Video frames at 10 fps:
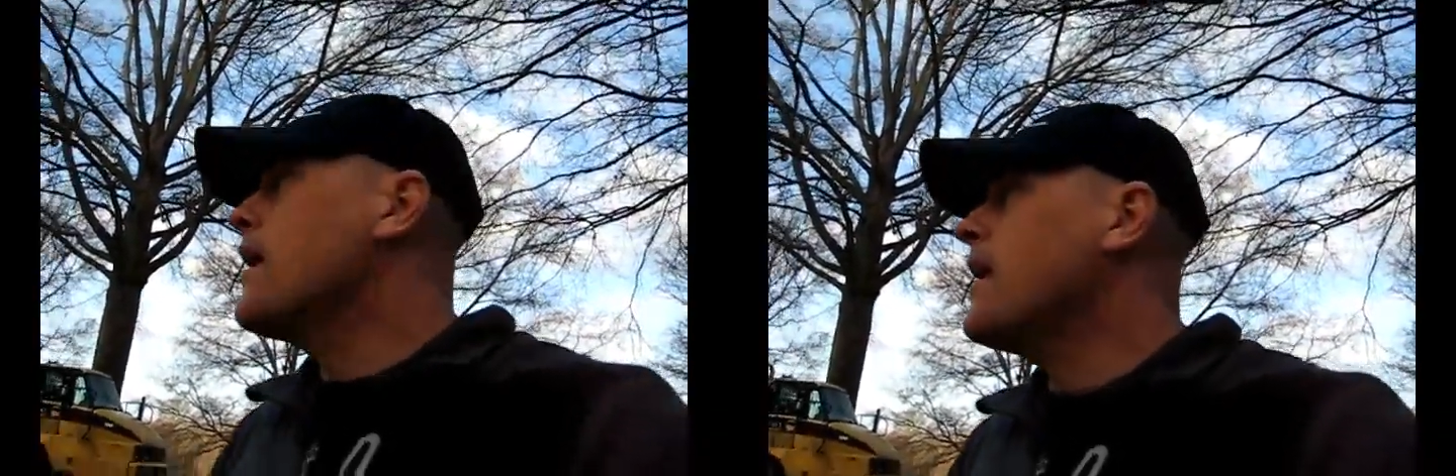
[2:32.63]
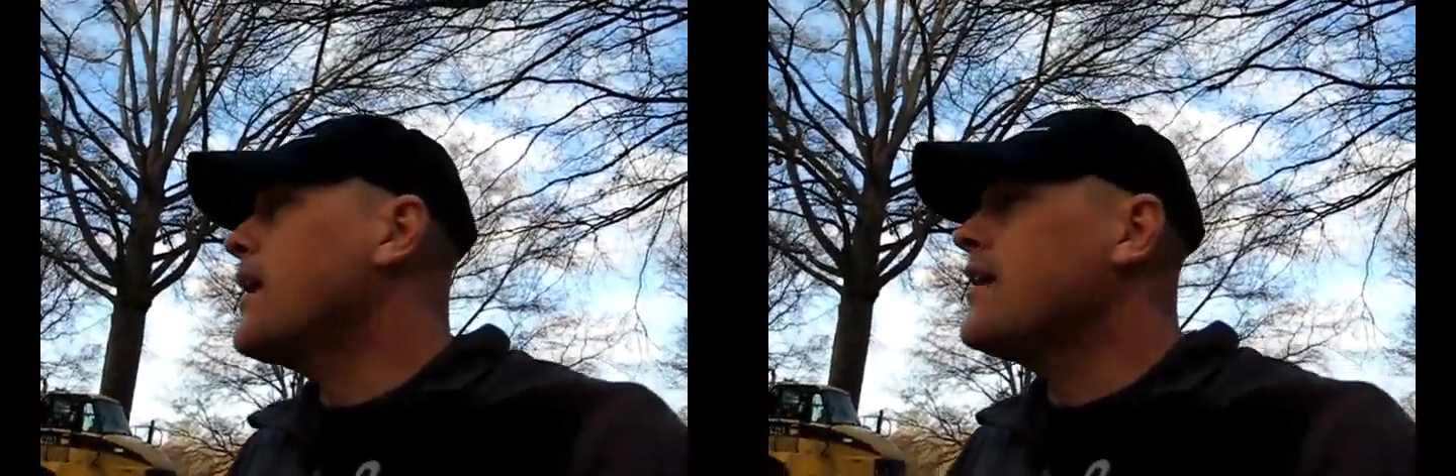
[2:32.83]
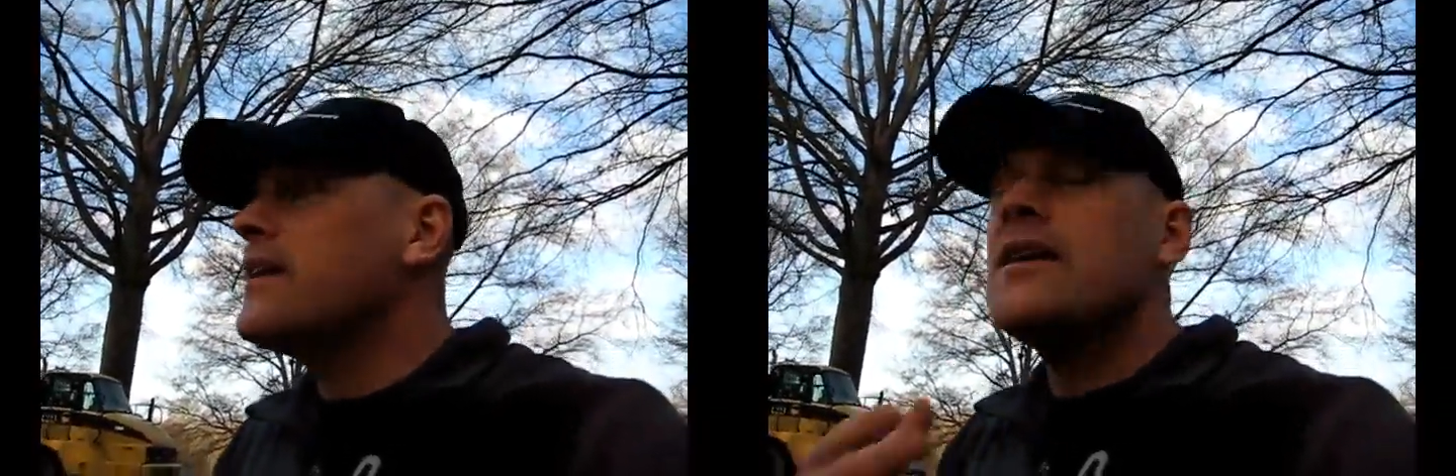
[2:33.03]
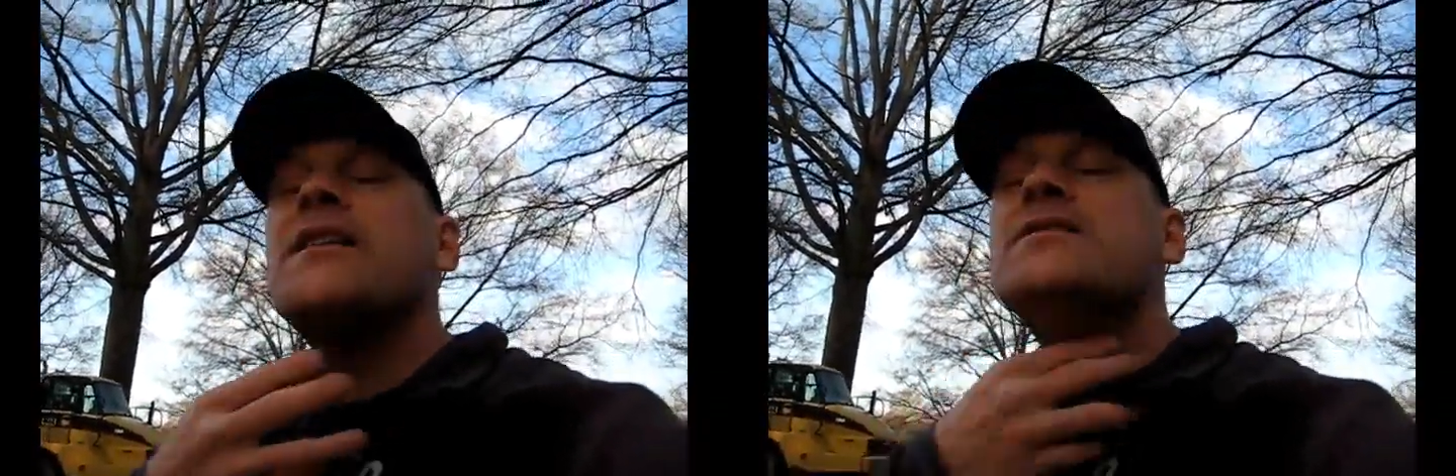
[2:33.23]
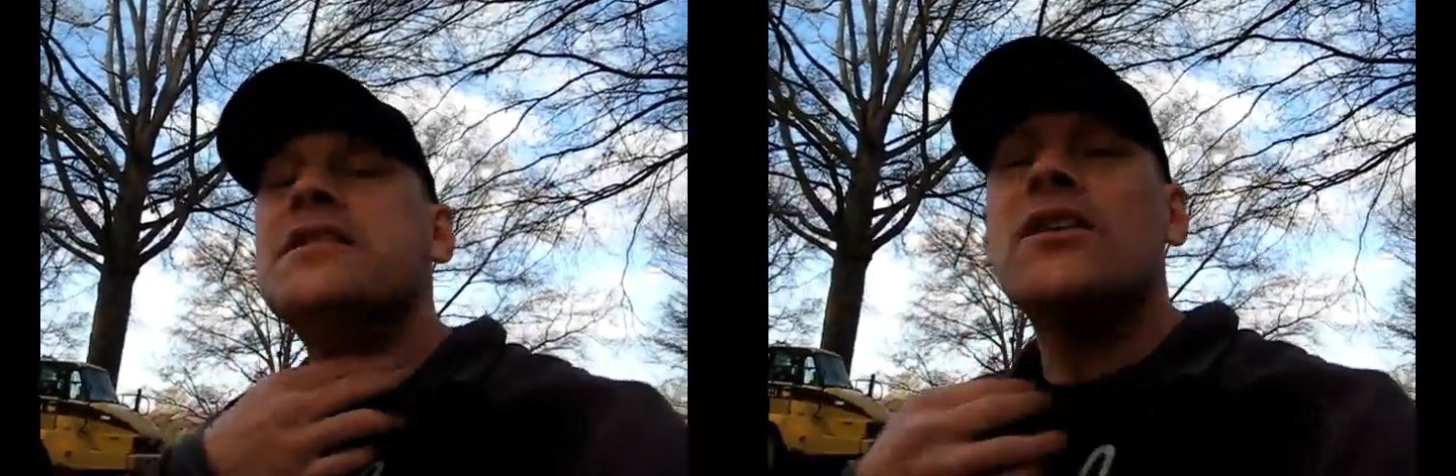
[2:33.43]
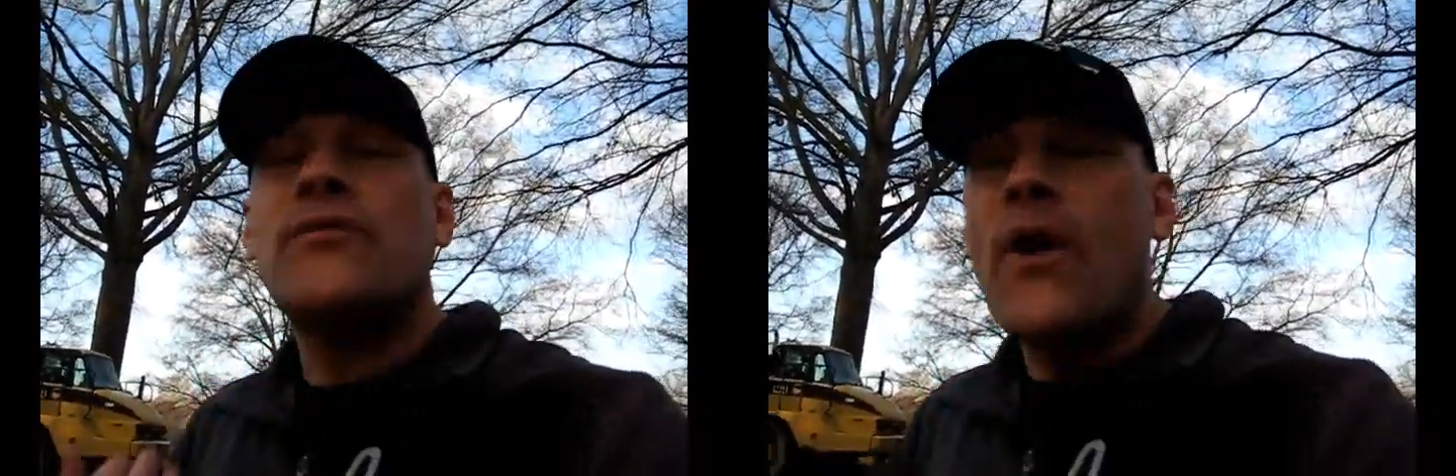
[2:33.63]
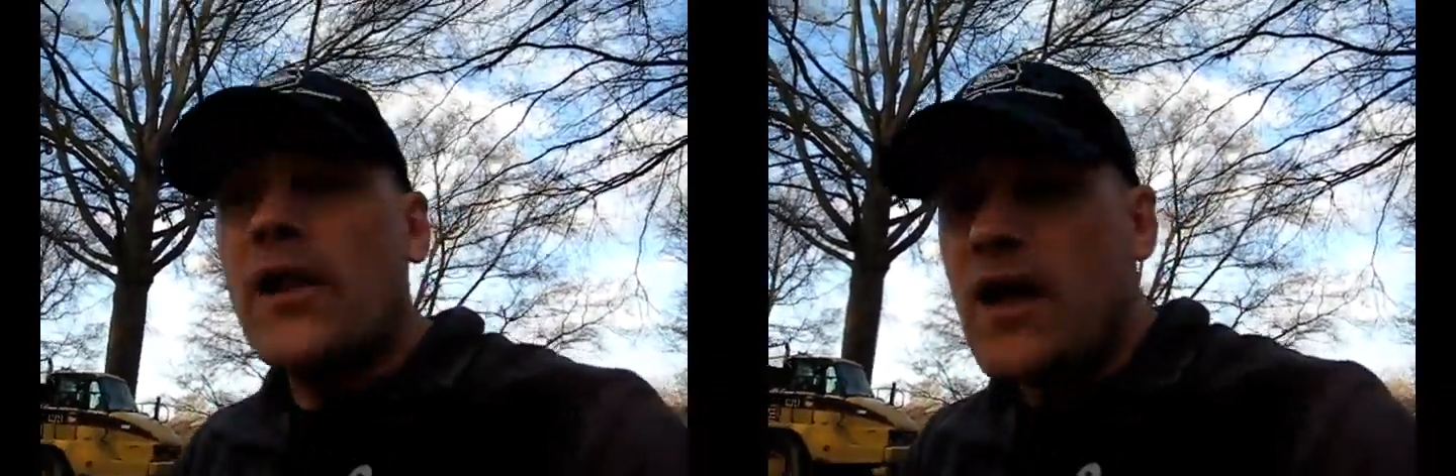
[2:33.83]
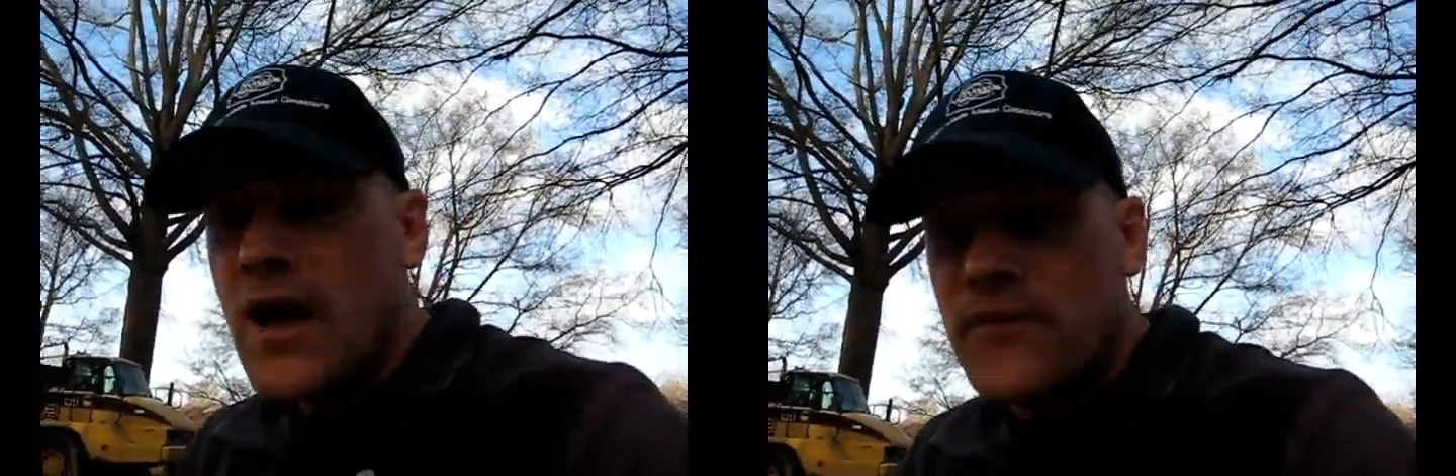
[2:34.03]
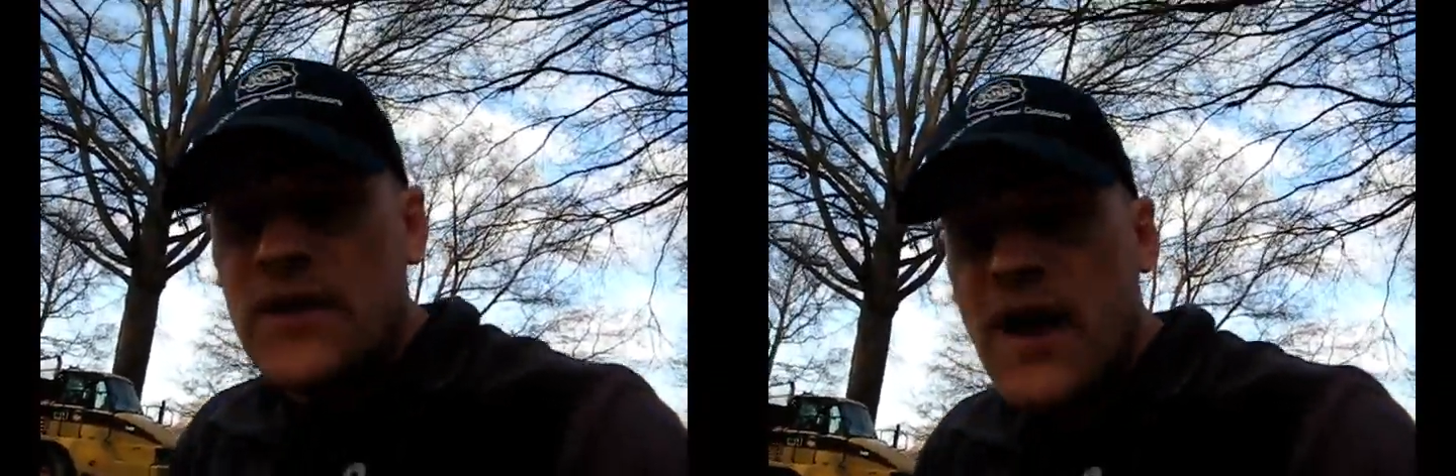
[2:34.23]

and easy to fall off and